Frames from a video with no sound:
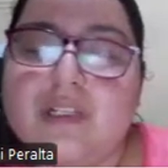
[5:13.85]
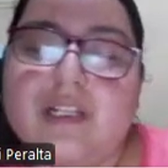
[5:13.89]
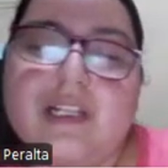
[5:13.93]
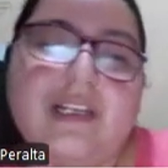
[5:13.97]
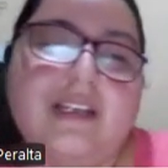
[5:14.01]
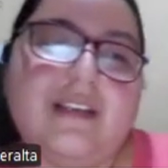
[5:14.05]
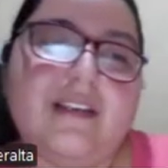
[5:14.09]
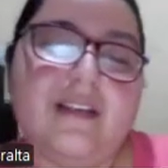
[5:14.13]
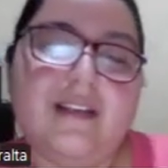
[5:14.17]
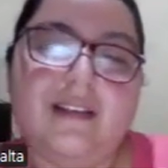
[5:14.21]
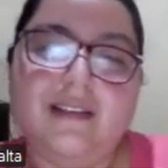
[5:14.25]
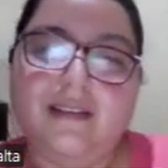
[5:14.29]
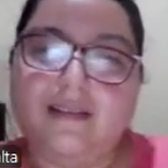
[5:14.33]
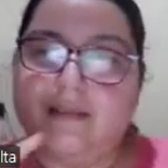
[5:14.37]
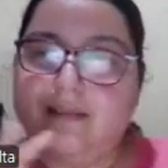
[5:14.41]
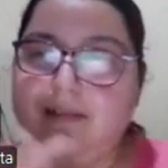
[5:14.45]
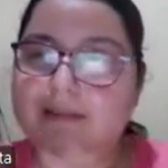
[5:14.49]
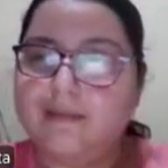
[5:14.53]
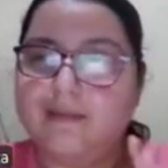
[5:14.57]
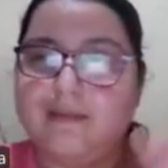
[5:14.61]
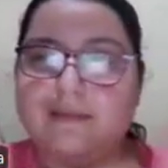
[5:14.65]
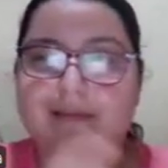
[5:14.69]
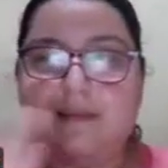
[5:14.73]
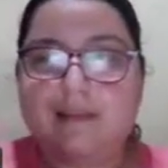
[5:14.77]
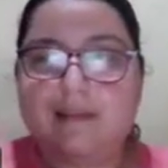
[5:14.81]
Like it's
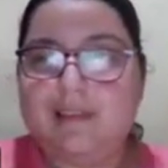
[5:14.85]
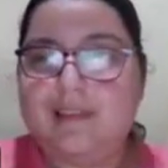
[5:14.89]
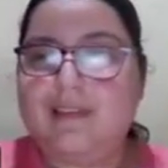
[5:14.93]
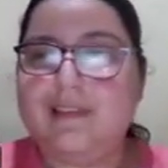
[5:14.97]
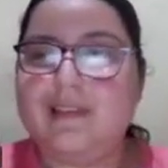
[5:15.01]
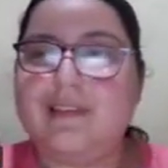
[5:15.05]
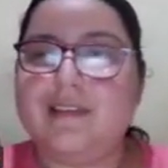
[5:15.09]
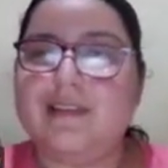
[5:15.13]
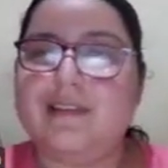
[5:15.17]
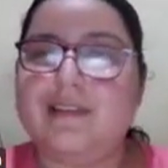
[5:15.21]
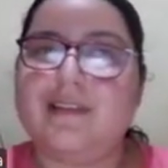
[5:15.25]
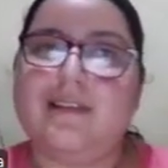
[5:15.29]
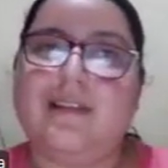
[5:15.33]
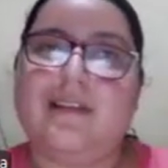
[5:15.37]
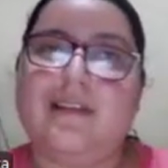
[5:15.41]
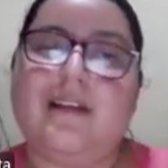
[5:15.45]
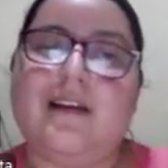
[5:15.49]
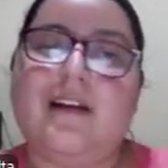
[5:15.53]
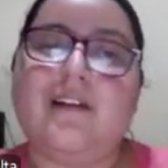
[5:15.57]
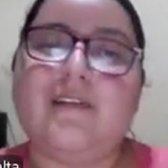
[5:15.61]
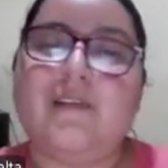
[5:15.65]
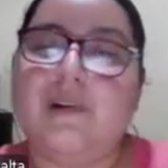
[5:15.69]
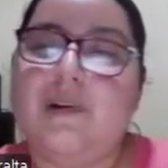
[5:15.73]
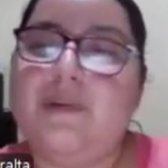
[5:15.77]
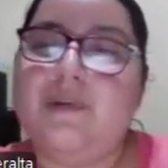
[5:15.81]

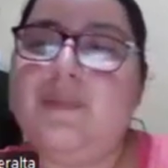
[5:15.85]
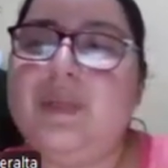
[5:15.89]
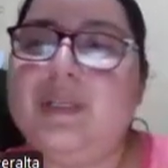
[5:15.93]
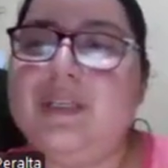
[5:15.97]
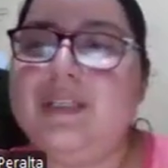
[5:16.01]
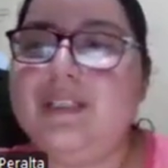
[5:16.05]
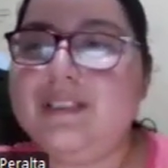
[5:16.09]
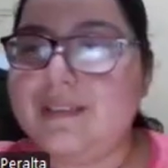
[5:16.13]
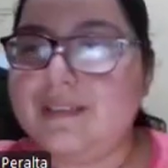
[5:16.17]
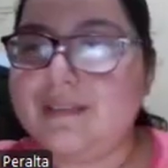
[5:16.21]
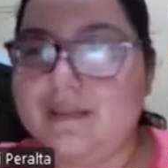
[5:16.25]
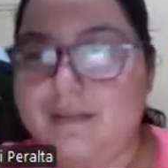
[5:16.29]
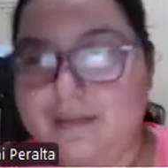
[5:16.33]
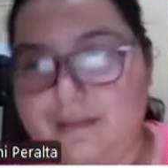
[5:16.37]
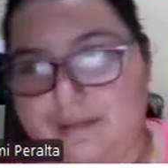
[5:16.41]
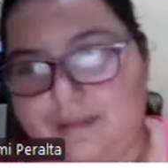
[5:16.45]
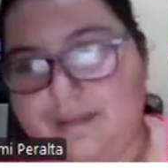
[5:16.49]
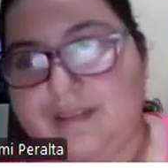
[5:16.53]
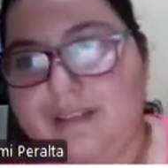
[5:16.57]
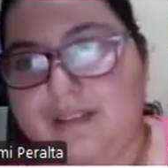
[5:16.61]
a remix